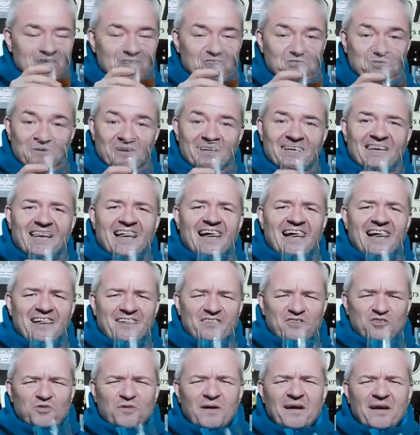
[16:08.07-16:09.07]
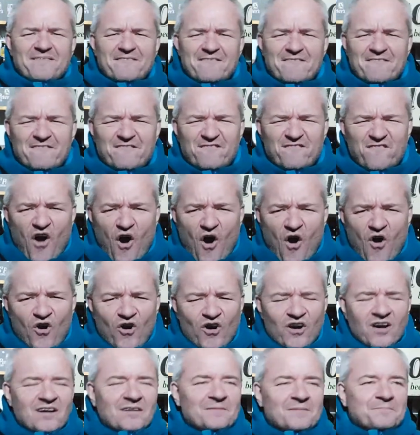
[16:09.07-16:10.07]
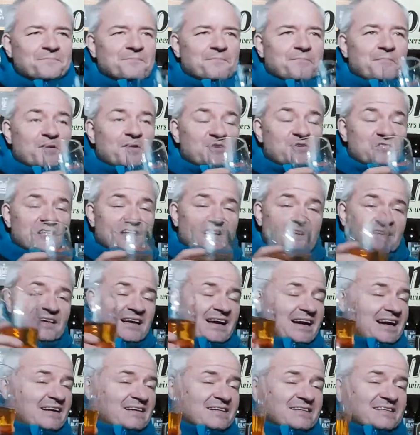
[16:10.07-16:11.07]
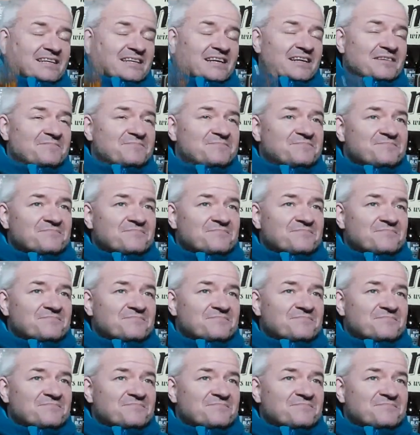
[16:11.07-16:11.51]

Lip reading: Do I care? Do I? But, yeah, you